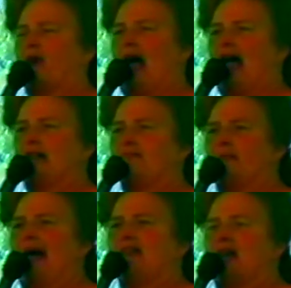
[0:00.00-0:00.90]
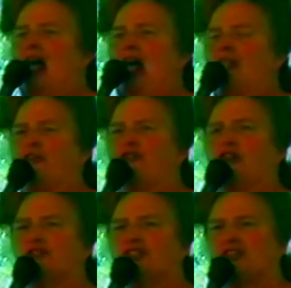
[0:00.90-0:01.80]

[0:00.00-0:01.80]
I had met the First